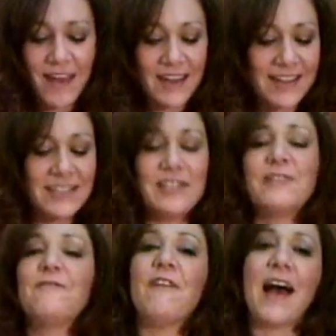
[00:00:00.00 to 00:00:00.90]
And this
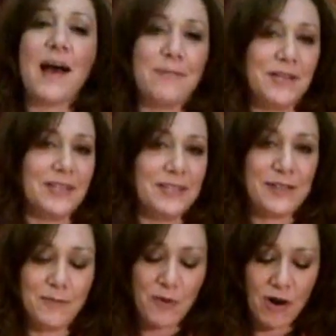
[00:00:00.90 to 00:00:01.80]
is fabulous
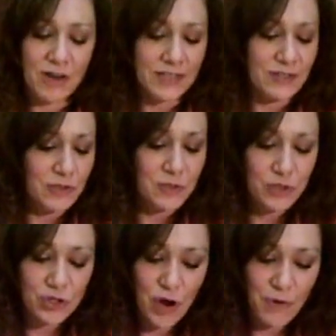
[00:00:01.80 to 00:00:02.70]
at parties.
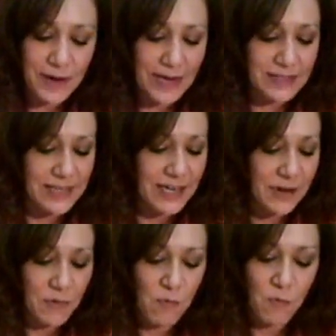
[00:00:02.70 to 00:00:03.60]
So
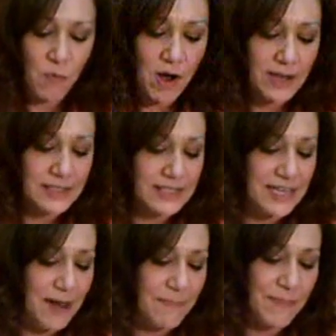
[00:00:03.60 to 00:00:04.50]
easy,
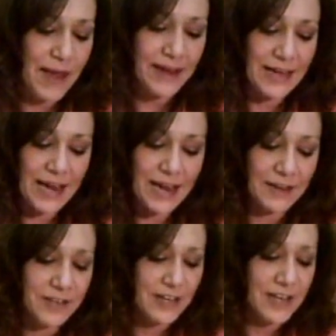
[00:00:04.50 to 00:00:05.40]
one-step
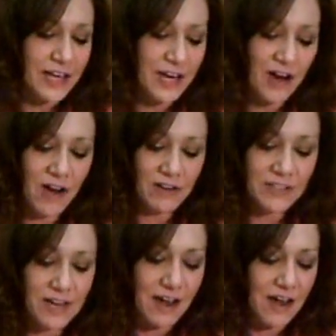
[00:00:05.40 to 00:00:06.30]
baking. You get it
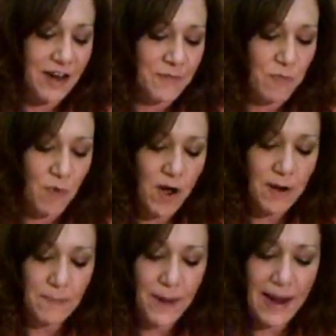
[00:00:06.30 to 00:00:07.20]
all done,
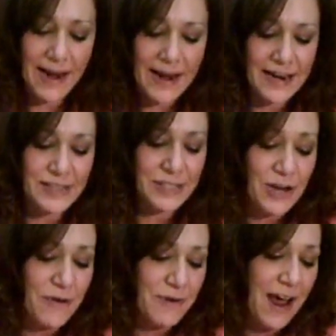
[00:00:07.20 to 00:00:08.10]
one pan.
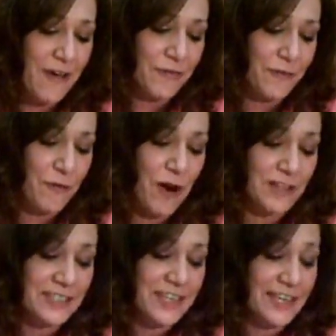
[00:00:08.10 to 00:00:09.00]
Don't have to
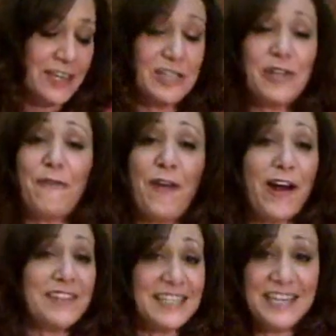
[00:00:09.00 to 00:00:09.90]
frost it because the
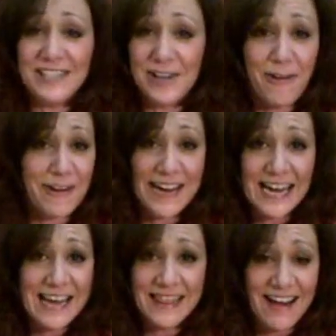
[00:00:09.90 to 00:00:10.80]
frosting's
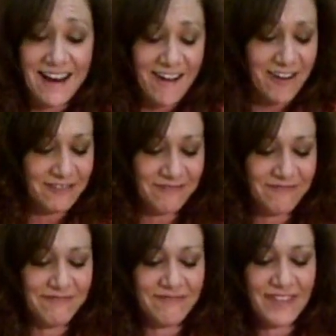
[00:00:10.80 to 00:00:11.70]
already in there.
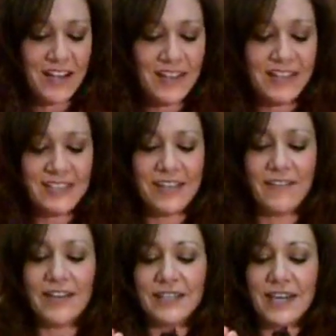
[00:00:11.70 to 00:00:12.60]
Let's
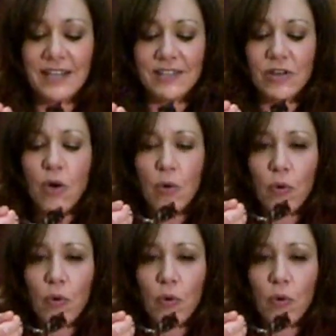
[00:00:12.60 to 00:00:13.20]
give it a taste.